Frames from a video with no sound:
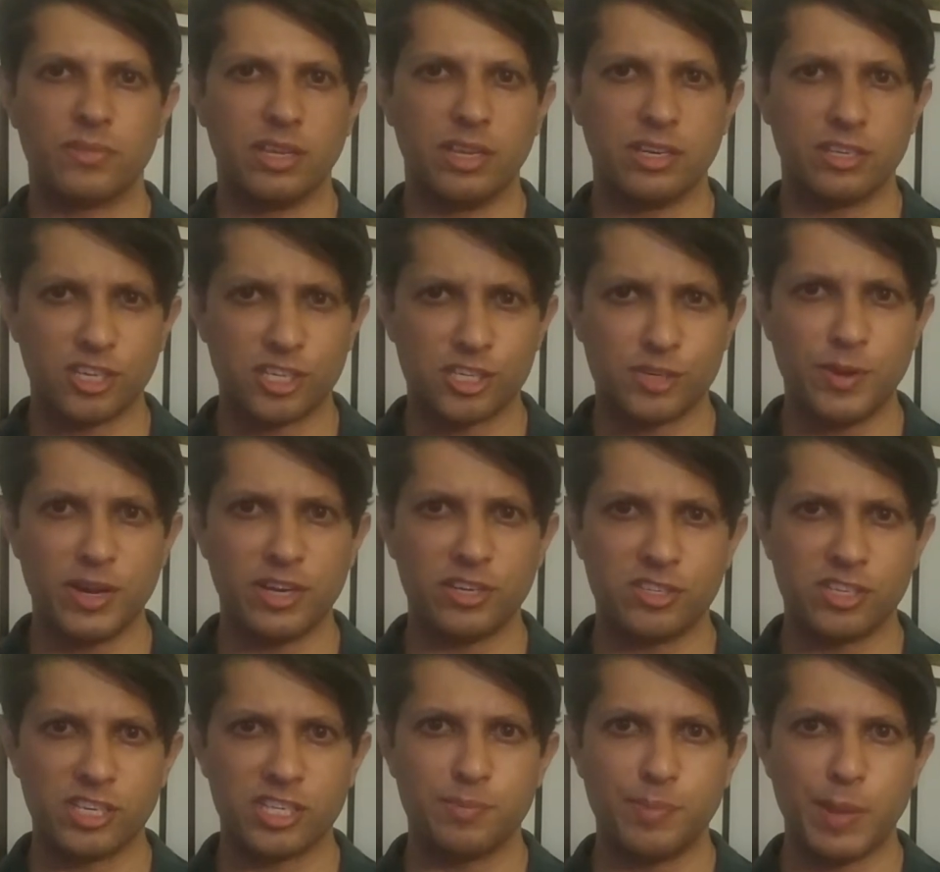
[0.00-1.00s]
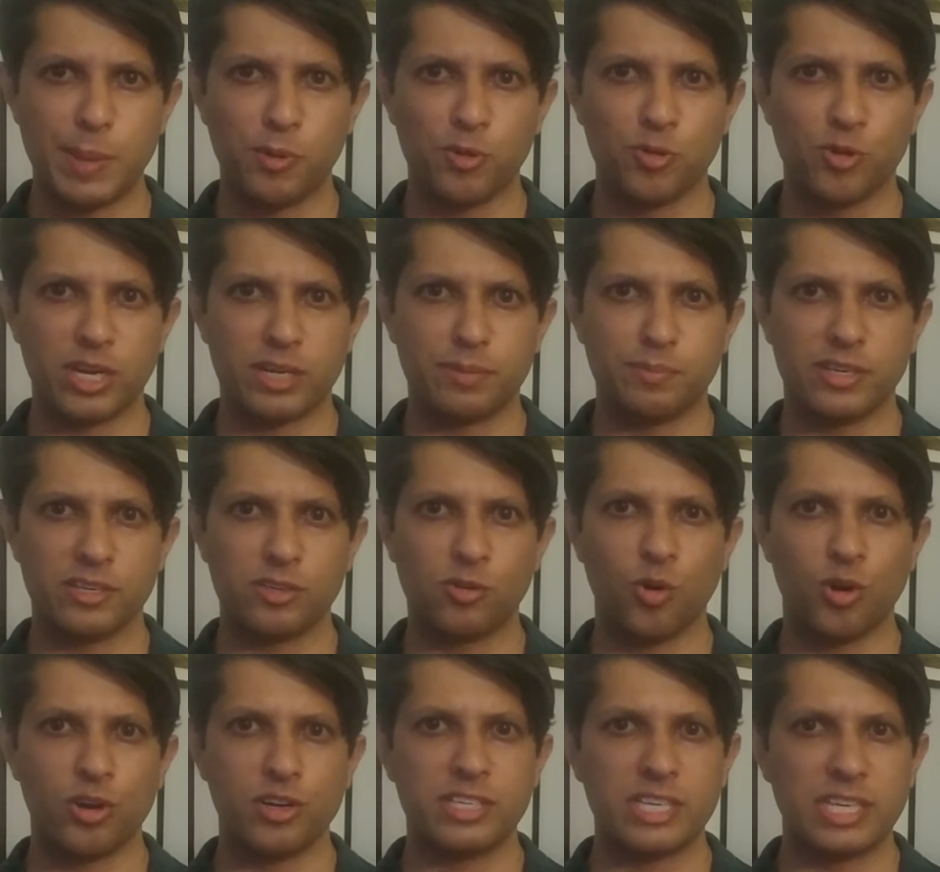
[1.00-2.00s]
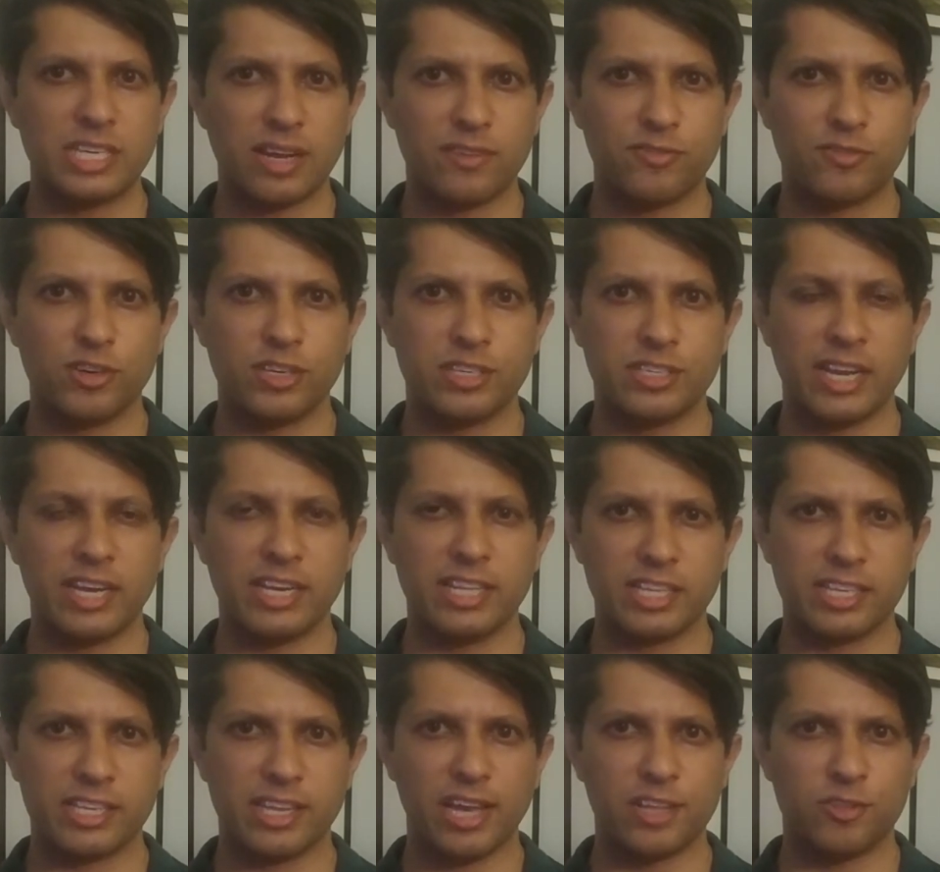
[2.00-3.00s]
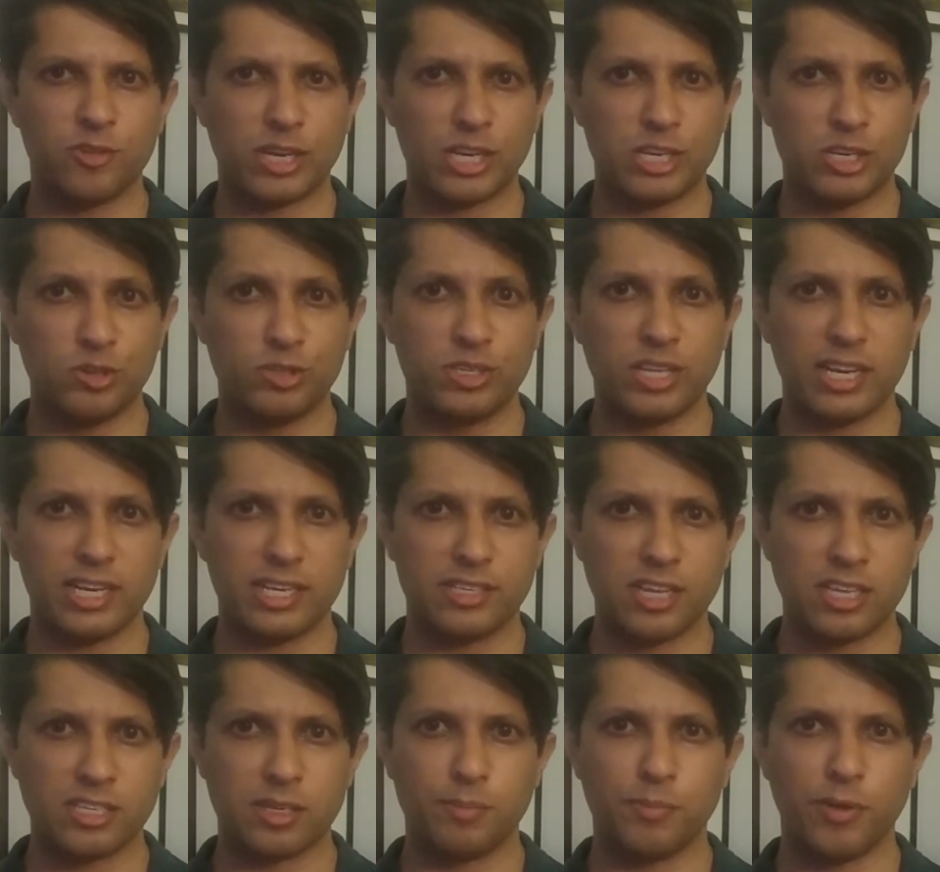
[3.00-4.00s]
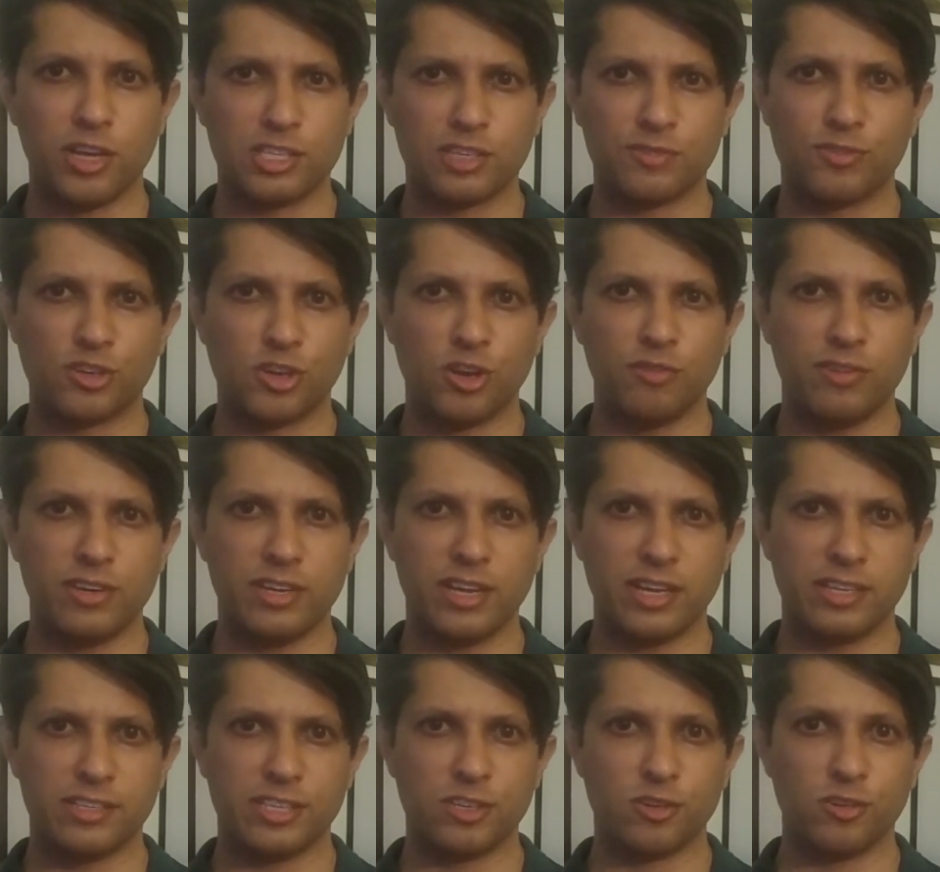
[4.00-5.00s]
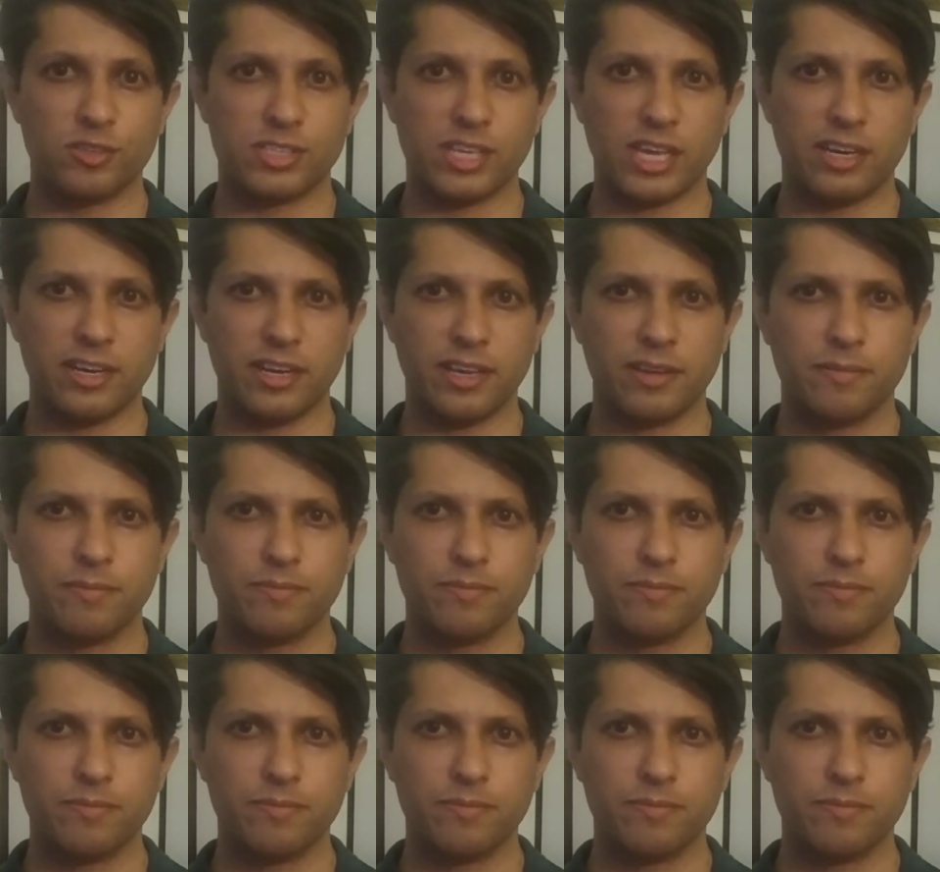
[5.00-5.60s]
In Kashmir, 6 people who had been quarantined after attending the gathering in New Delhi tested positive for COVID-19 on Saturday.